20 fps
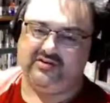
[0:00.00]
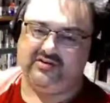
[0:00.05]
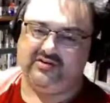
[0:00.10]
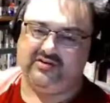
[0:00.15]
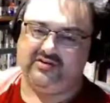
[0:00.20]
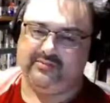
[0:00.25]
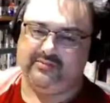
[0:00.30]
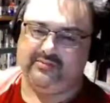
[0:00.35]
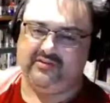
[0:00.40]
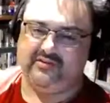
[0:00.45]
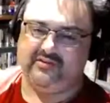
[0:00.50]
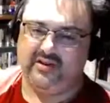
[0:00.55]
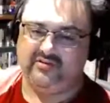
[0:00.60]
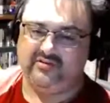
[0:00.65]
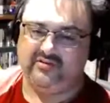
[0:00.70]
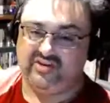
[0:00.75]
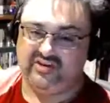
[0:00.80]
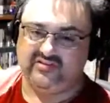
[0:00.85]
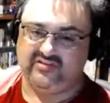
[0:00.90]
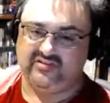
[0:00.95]
I mean, then,
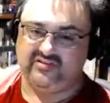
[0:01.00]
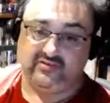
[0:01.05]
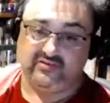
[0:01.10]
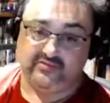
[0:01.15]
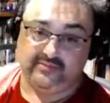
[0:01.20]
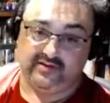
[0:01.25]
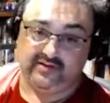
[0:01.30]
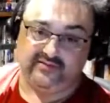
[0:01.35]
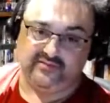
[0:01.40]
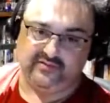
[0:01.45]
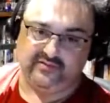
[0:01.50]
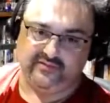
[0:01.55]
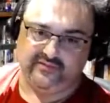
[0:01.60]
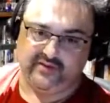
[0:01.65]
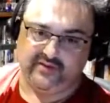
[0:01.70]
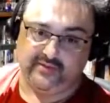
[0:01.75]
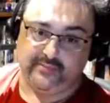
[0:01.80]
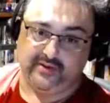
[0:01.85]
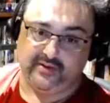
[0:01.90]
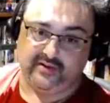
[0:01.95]
geez, could you imagine the
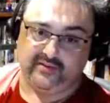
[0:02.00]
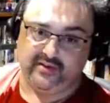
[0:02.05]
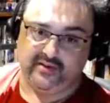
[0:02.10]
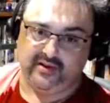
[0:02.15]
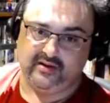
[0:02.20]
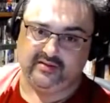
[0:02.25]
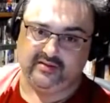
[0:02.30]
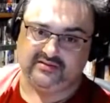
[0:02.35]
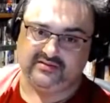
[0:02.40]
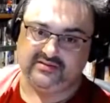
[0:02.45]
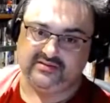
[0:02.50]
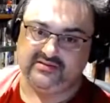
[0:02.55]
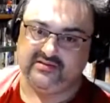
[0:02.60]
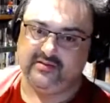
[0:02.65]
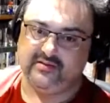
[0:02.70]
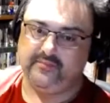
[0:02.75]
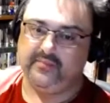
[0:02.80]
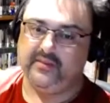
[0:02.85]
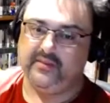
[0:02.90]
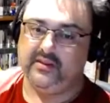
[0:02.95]
feedback then, listeners?
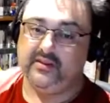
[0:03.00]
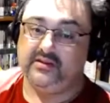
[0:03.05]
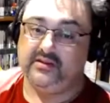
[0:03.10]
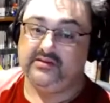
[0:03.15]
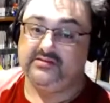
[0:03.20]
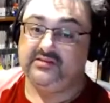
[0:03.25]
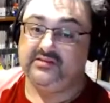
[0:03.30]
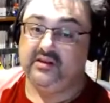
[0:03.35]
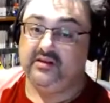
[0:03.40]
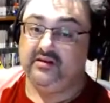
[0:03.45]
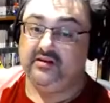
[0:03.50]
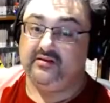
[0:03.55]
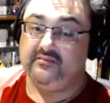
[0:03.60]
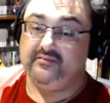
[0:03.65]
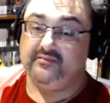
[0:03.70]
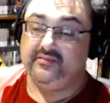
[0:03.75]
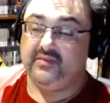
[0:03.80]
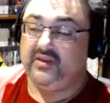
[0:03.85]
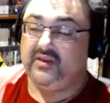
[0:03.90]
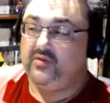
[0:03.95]
So,
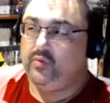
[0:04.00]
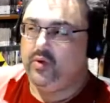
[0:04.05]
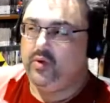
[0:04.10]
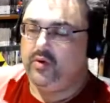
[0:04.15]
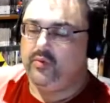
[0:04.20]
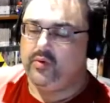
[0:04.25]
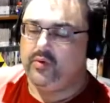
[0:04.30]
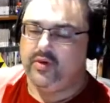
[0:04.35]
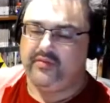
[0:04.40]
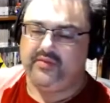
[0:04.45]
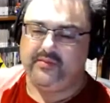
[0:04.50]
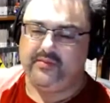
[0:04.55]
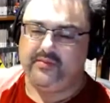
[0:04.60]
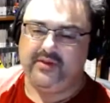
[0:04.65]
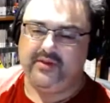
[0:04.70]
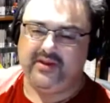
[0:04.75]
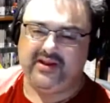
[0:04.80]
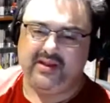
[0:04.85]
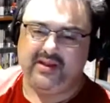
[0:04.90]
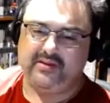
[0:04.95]
well worth it. Pick
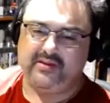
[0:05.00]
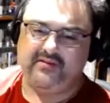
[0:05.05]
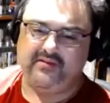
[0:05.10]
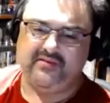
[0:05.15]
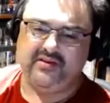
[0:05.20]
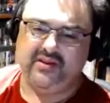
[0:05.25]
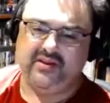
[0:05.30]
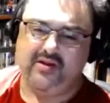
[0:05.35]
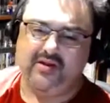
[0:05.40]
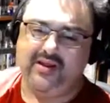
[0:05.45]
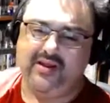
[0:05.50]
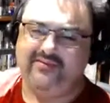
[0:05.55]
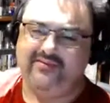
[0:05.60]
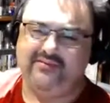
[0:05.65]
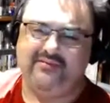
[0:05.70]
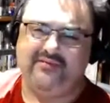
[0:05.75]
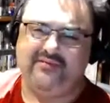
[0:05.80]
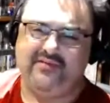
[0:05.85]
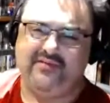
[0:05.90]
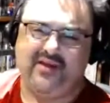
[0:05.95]
it up, give it a go, have some
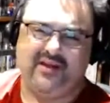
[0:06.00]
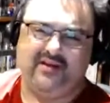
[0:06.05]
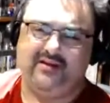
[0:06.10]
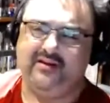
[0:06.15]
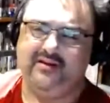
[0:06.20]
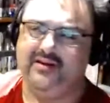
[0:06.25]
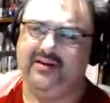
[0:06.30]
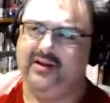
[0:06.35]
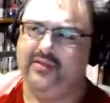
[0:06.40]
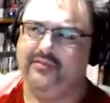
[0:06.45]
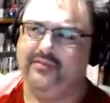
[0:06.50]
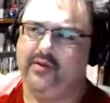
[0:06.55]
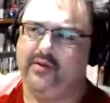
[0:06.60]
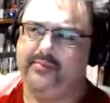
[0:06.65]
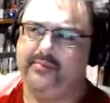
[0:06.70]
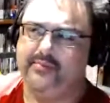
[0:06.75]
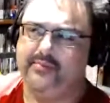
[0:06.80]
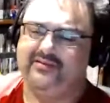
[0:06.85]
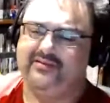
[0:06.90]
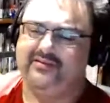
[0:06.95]
fun. Throw
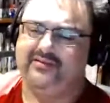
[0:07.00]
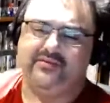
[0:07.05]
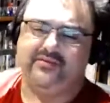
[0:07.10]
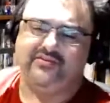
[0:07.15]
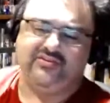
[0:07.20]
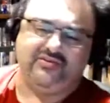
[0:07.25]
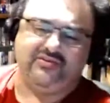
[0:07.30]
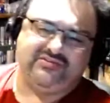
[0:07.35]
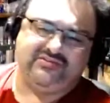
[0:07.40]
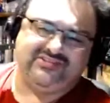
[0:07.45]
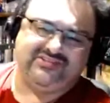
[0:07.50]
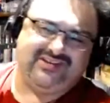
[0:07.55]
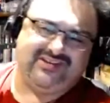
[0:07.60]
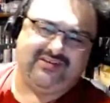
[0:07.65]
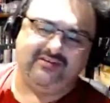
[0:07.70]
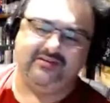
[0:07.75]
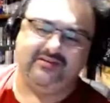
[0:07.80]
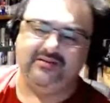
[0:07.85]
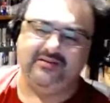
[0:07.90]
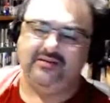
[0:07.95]
back to the original. So,
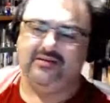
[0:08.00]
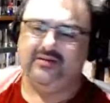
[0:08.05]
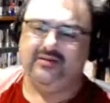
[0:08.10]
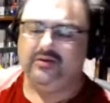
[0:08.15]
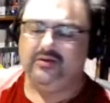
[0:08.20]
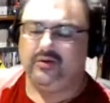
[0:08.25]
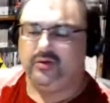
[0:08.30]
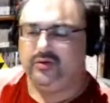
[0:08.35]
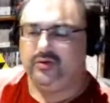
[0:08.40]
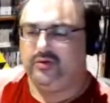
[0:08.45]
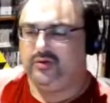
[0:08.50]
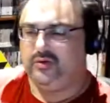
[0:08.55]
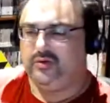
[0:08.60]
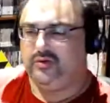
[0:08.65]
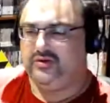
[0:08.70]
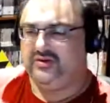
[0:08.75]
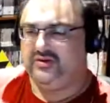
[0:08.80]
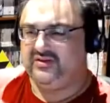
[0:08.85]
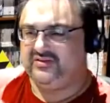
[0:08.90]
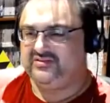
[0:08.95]
all
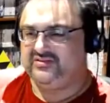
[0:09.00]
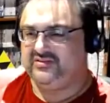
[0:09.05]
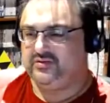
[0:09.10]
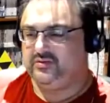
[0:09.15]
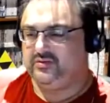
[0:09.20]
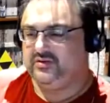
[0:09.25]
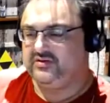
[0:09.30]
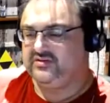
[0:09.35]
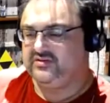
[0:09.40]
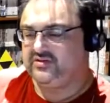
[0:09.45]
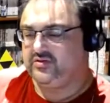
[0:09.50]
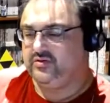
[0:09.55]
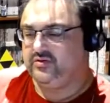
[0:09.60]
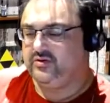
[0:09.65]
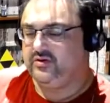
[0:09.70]
is good.